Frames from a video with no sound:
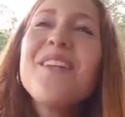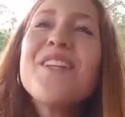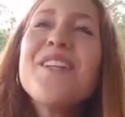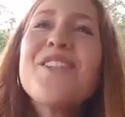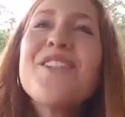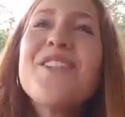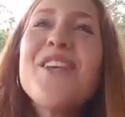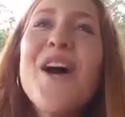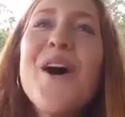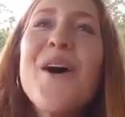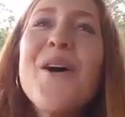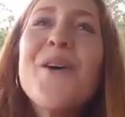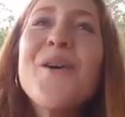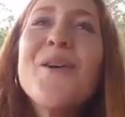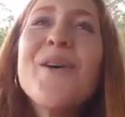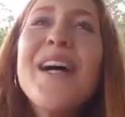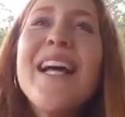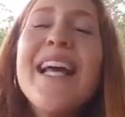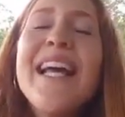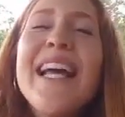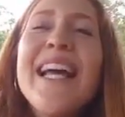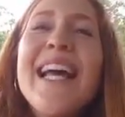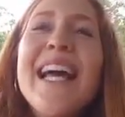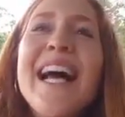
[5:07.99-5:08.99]
So
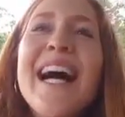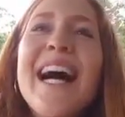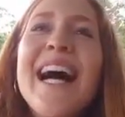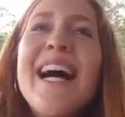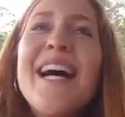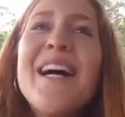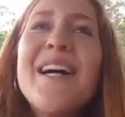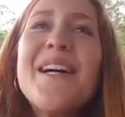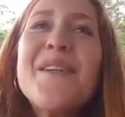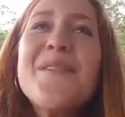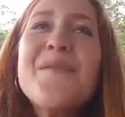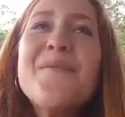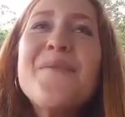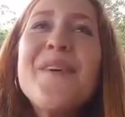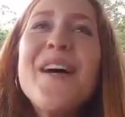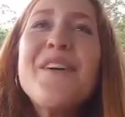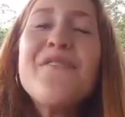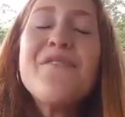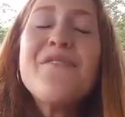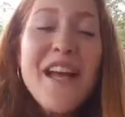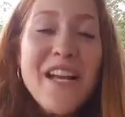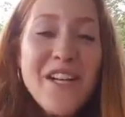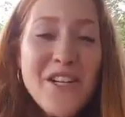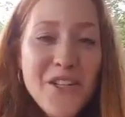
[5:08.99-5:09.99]

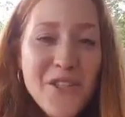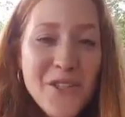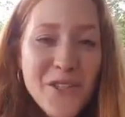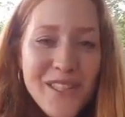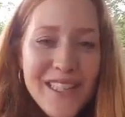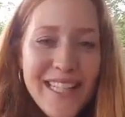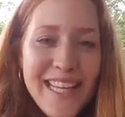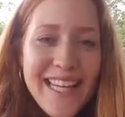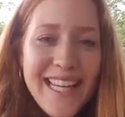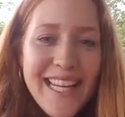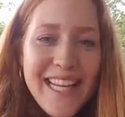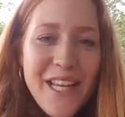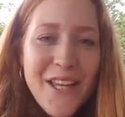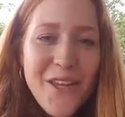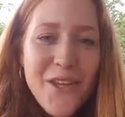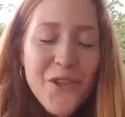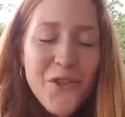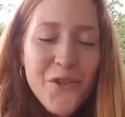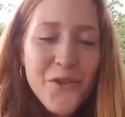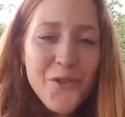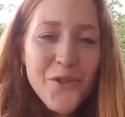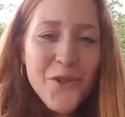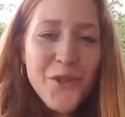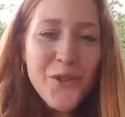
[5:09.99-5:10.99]
eventually,
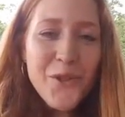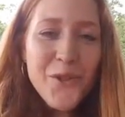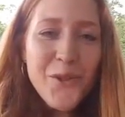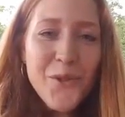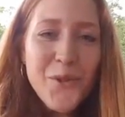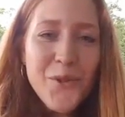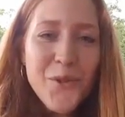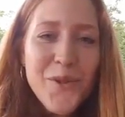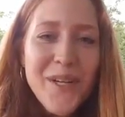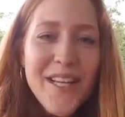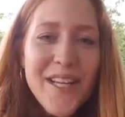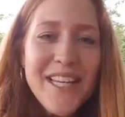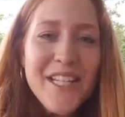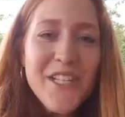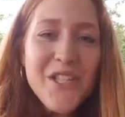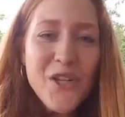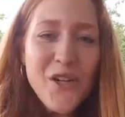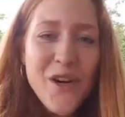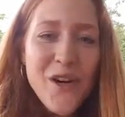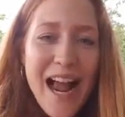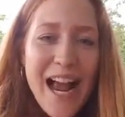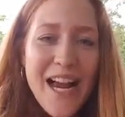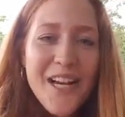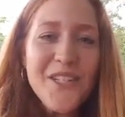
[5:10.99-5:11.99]
through
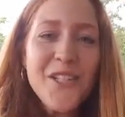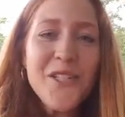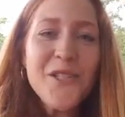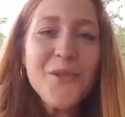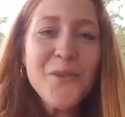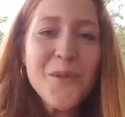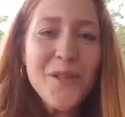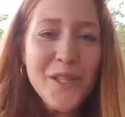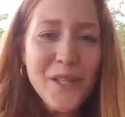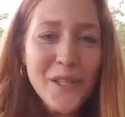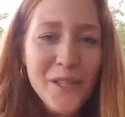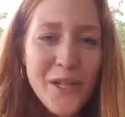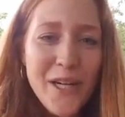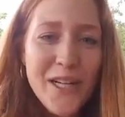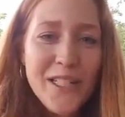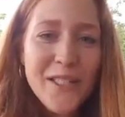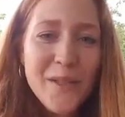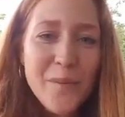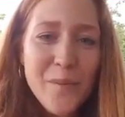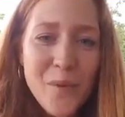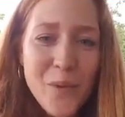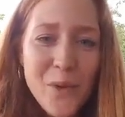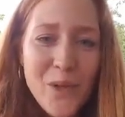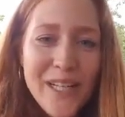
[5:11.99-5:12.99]
interactions with the
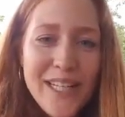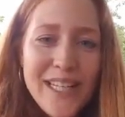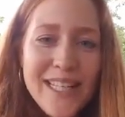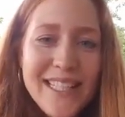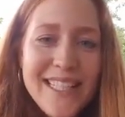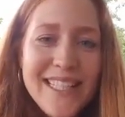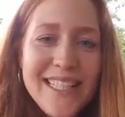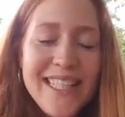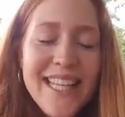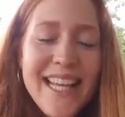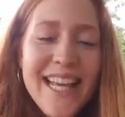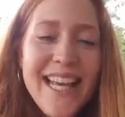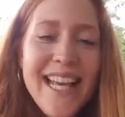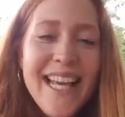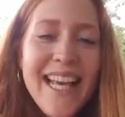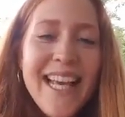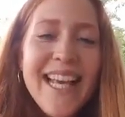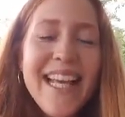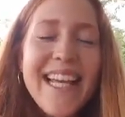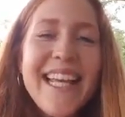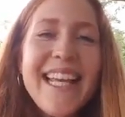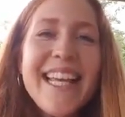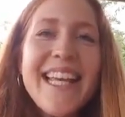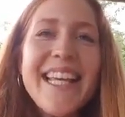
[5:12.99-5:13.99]
Lost Boys,
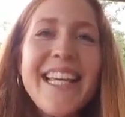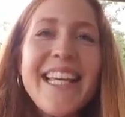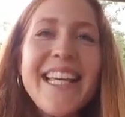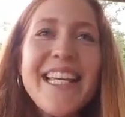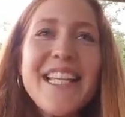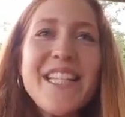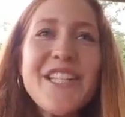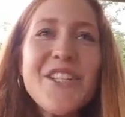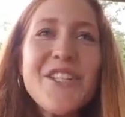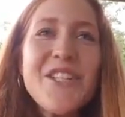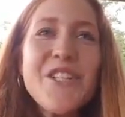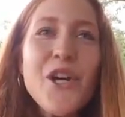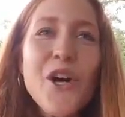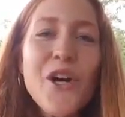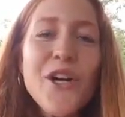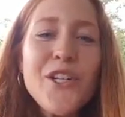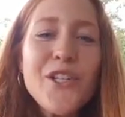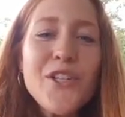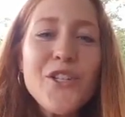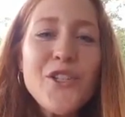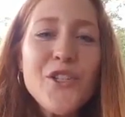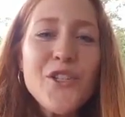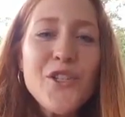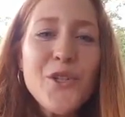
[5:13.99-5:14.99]
he
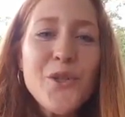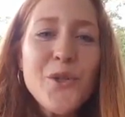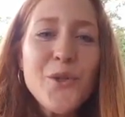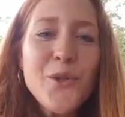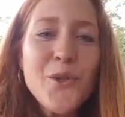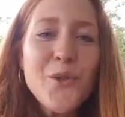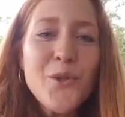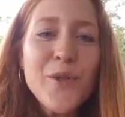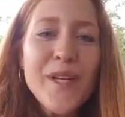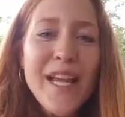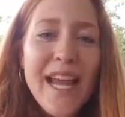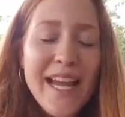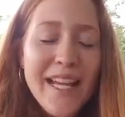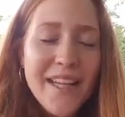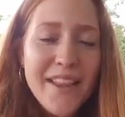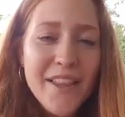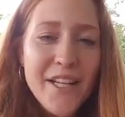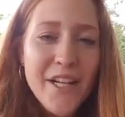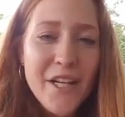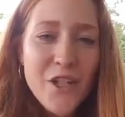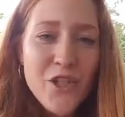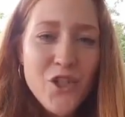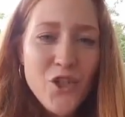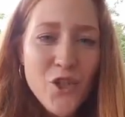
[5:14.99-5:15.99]
starts to gain
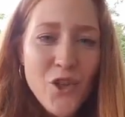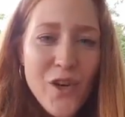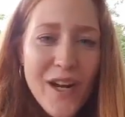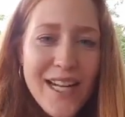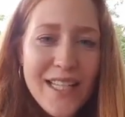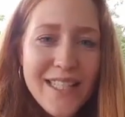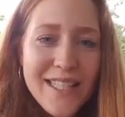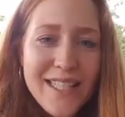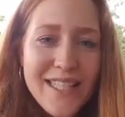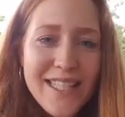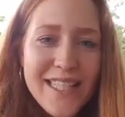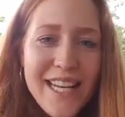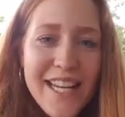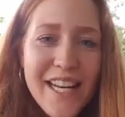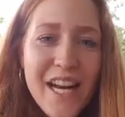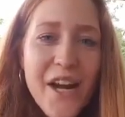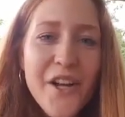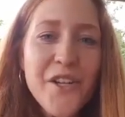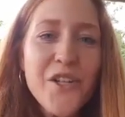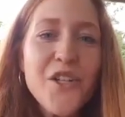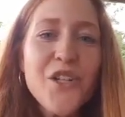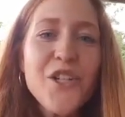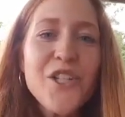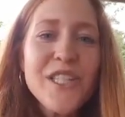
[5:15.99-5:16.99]
their trust and
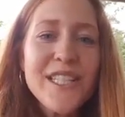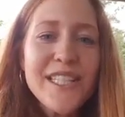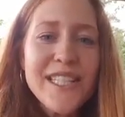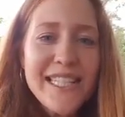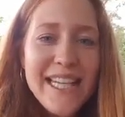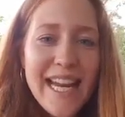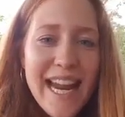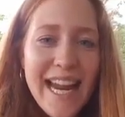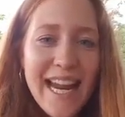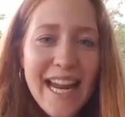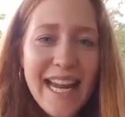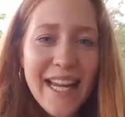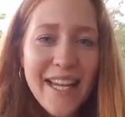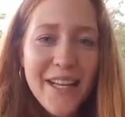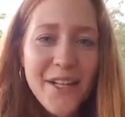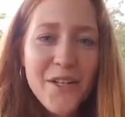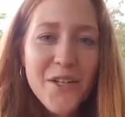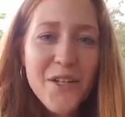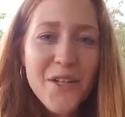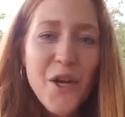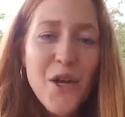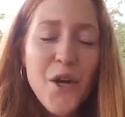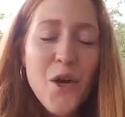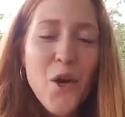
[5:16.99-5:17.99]

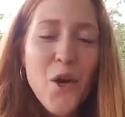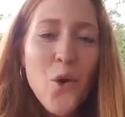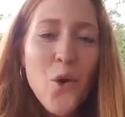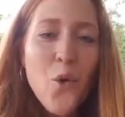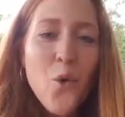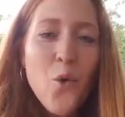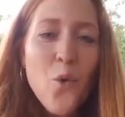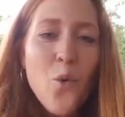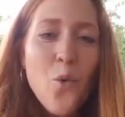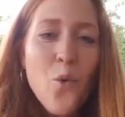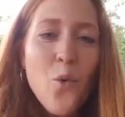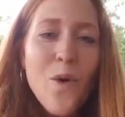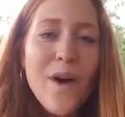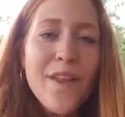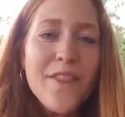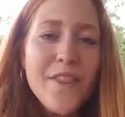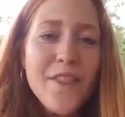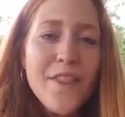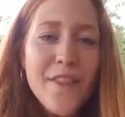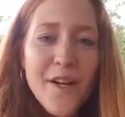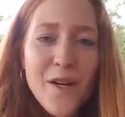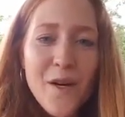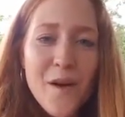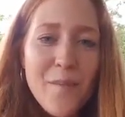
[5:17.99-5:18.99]
understand what
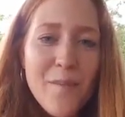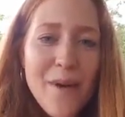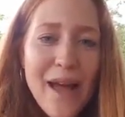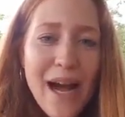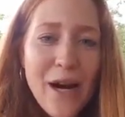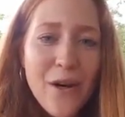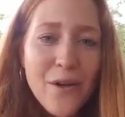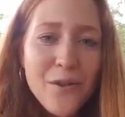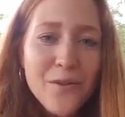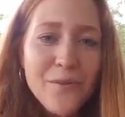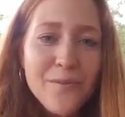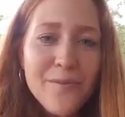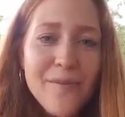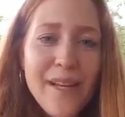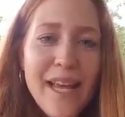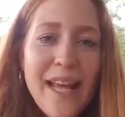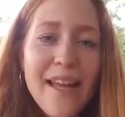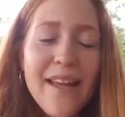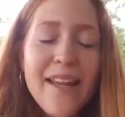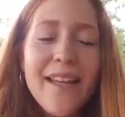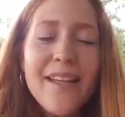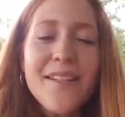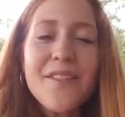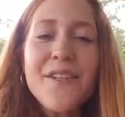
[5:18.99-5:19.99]
they're about
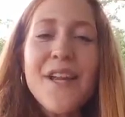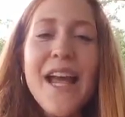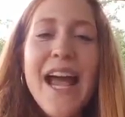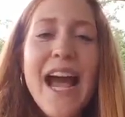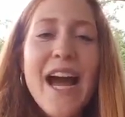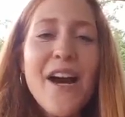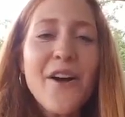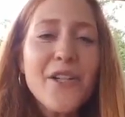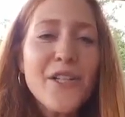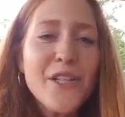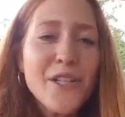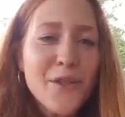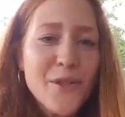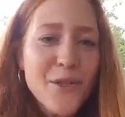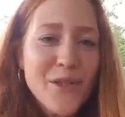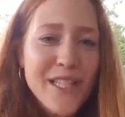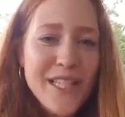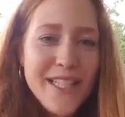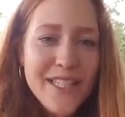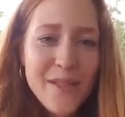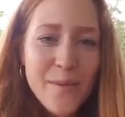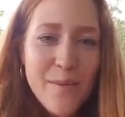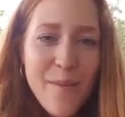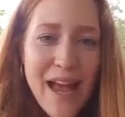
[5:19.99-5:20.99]
and how to
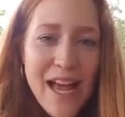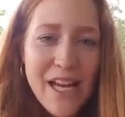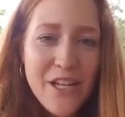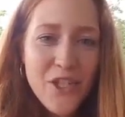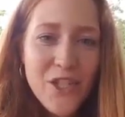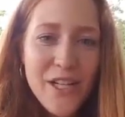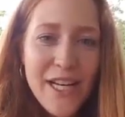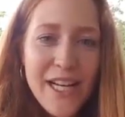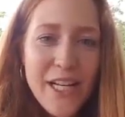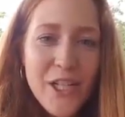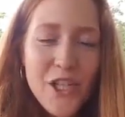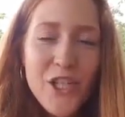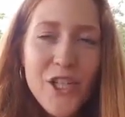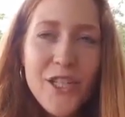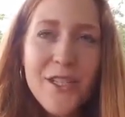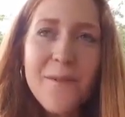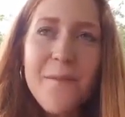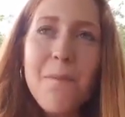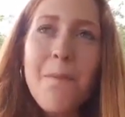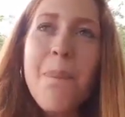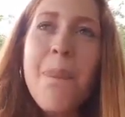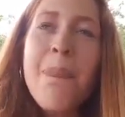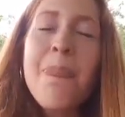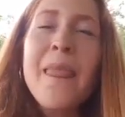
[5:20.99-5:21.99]
use his
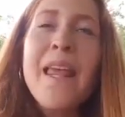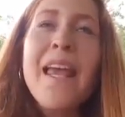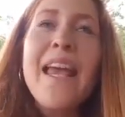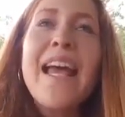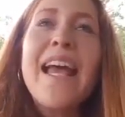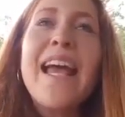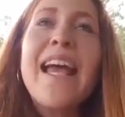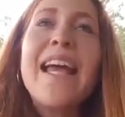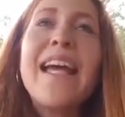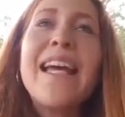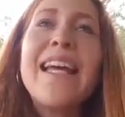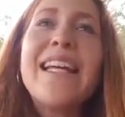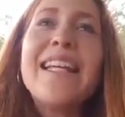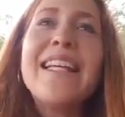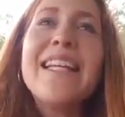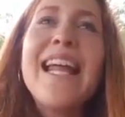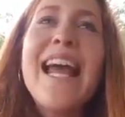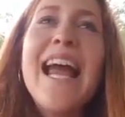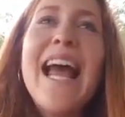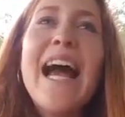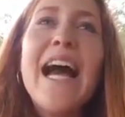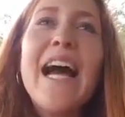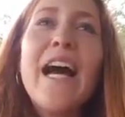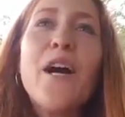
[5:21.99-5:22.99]
imagination and
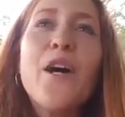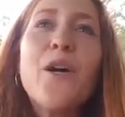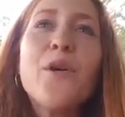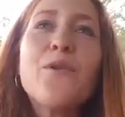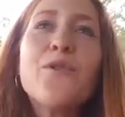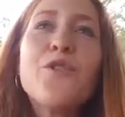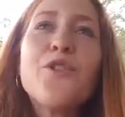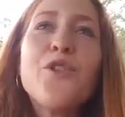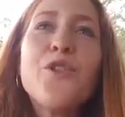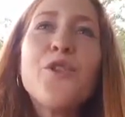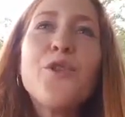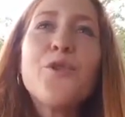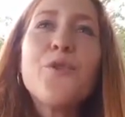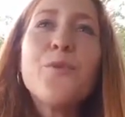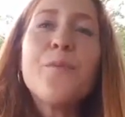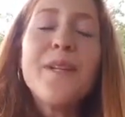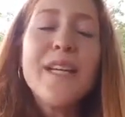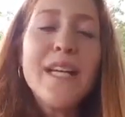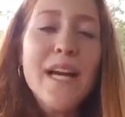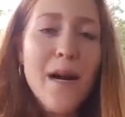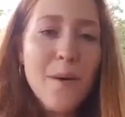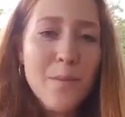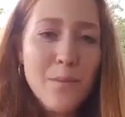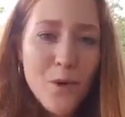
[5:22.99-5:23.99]
how to
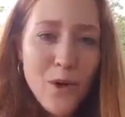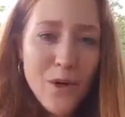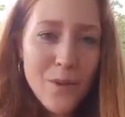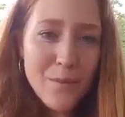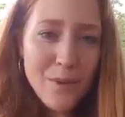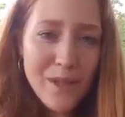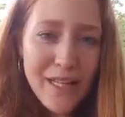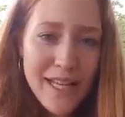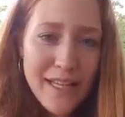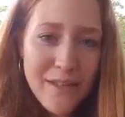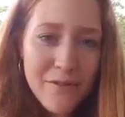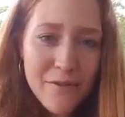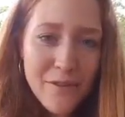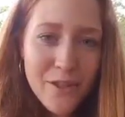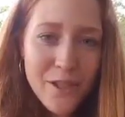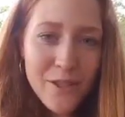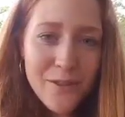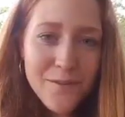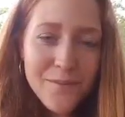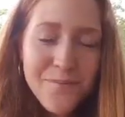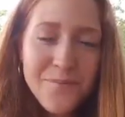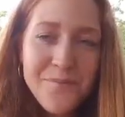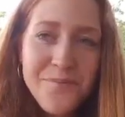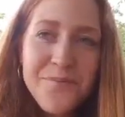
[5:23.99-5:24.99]
become more playful.